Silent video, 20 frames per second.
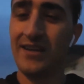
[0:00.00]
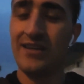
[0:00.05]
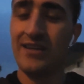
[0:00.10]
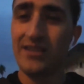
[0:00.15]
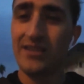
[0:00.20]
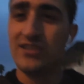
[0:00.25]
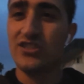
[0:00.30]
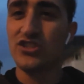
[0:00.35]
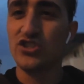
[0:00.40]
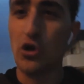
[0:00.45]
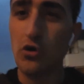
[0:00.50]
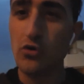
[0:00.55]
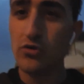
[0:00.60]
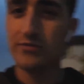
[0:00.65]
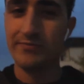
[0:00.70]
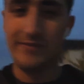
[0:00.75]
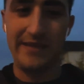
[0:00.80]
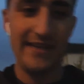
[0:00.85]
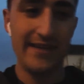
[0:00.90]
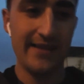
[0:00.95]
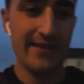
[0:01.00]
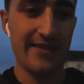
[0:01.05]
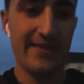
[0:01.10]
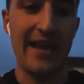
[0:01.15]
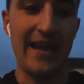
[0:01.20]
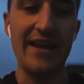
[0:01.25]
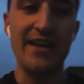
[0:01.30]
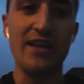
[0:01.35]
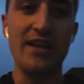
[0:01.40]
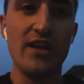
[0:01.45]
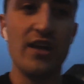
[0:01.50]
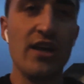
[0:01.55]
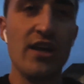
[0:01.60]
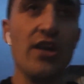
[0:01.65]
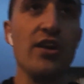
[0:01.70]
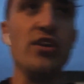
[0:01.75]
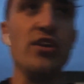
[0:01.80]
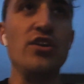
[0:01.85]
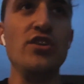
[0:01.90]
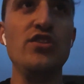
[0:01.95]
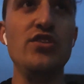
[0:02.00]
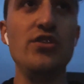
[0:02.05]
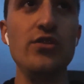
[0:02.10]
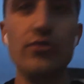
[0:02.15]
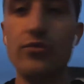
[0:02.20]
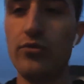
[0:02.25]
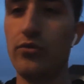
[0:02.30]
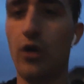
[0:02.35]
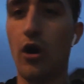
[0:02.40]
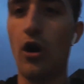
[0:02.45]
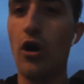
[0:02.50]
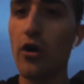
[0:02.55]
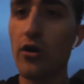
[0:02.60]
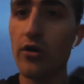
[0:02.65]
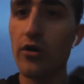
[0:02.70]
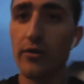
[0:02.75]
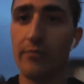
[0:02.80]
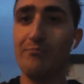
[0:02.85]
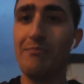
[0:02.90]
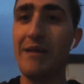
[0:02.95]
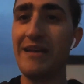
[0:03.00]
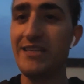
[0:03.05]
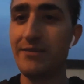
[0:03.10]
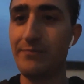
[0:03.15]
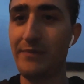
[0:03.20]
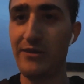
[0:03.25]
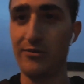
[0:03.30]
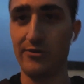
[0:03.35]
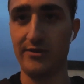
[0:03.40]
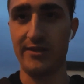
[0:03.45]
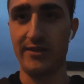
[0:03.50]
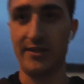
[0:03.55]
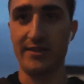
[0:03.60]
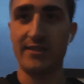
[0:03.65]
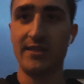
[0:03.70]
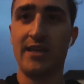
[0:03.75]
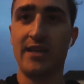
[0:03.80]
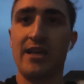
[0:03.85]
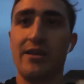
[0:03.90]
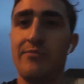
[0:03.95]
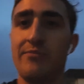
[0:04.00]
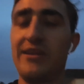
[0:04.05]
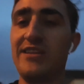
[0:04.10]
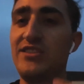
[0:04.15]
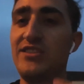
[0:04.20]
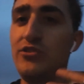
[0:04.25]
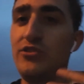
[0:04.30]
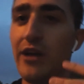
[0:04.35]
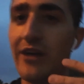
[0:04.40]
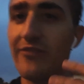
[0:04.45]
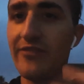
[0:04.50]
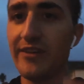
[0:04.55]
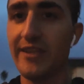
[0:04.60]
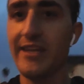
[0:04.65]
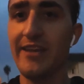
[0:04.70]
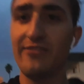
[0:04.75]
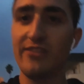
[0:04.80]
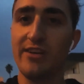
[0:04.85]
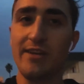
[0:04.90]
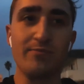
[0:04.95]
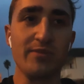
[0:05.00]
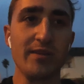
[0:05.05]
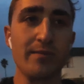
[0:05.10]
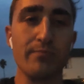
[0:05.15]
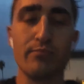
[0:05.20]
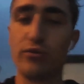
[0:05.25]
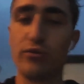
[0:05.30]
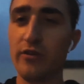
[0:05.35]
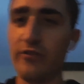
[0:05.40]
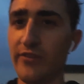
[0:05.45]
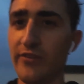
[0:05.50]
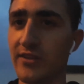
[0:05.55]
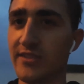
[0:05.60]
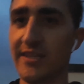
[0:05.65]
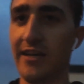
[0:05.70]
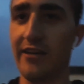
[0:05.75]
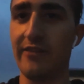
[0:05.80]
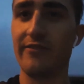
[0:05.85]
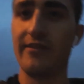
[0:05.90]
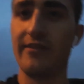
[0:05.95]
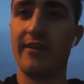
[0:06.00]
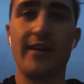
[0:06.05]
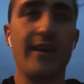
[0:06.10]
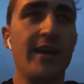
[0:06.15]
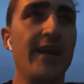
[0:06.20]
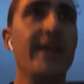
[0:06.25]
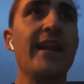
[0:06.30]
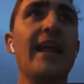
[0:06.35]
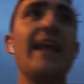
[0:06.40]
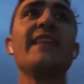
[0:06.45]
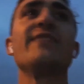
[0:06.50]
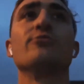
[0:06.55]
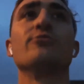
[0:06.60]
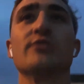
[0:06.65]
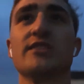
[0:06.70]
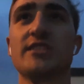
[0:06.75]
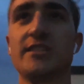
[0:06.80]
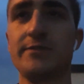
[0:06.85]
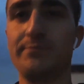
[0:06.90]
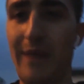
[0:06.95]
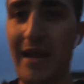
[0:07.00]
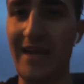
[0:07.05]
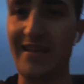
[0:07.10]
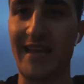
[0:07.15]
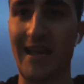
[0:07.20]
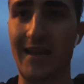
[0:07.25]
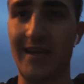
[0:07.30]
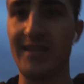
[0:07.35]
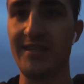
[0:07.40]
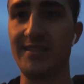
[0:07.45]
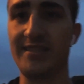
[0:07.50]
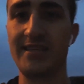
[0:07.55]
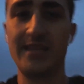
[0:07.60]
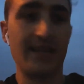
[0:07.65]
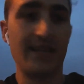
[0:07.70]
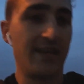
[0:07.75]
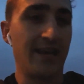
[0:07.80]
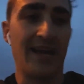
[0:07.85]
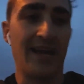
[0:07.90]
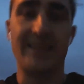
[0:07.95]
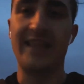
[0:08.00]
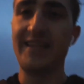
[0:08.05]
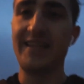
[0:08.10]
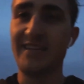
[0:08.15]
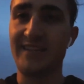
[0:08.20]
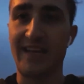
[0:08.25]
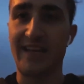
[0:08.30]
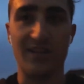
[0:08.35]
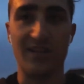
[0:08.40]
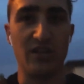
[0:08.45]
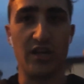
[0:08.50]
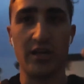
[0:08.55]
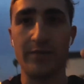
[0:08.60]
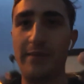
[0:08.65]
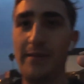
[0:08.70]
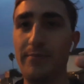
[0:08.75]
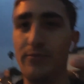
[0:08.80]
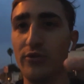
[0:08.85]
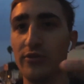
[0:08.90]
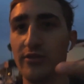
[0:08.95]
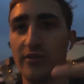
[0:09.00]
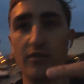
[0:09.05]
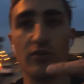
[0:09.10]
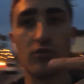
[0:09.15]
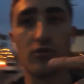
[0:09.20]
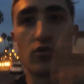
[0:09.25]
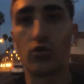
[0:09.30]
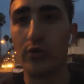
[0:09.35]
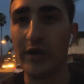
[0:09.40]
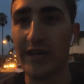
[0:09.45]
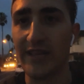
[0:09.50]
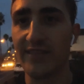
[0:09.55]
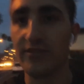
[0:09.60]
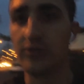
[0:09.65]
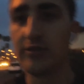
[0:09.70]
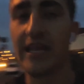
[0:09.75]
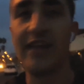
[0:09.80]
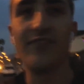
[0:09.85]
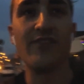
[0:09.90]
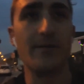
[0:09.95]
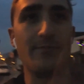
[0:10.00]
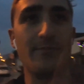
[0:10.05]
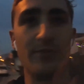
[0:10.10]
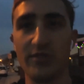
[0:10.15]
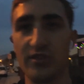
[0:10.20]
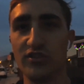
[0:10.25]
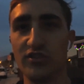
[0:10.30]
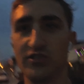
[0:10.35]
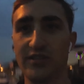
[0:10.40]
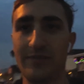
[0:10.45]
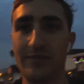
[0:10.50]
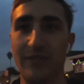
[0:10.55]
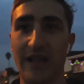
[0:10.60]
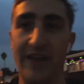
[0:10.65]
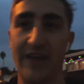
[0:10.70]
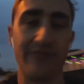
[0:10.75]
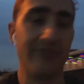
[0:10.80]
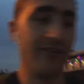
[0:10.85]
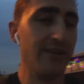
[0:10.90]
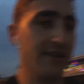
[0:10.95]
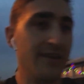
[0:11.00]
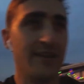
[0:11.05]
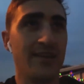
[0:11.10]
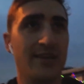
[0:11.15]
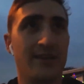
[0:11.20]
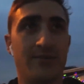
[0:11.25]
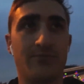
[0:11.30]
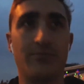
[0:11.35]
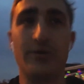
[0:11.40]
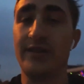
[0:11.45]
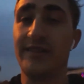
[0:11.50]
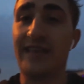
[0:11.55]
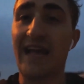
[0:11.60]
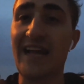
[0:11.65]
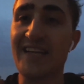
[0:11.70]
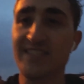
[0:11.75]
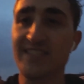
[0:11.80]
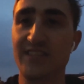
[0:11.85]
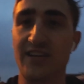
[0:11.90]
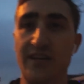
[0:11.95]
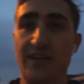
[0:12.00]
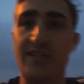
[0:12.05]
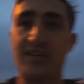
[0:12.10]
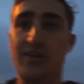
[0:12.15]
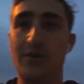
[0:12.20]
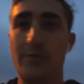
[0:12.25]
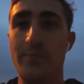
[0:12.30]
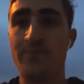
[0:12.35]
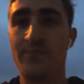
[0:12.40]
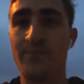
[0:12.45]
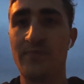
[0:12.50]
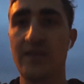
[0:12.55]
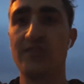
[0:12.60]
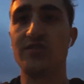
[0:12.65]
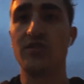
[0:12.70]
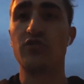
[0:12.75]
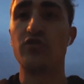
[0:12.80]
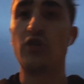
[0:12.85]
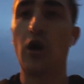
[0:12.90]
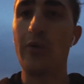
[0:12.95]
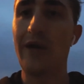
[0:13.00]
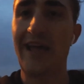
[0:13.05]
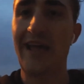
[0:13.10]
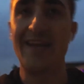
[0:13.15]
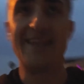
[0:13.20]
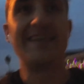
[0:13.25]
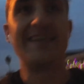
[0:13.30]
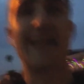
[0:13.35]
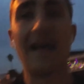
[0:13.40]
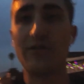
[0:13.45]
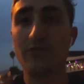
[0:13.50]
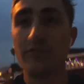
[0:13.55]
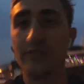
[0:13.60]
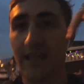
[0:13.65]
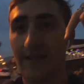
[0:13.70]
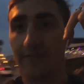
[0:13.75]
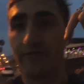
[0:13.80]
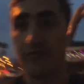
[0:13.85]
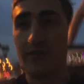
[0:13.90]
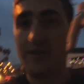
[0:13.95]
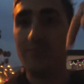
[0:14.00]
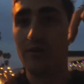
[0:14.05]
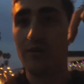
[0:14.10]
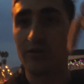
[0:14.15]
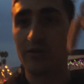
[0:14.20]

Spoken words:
shows me that you are meant to be with us, because you haven't given up to improve yourself. And I respect that, because at the end of the day, a lot of people, they'll quit, they'll give up on their dream life. But that's not you. So go ahead, download that free book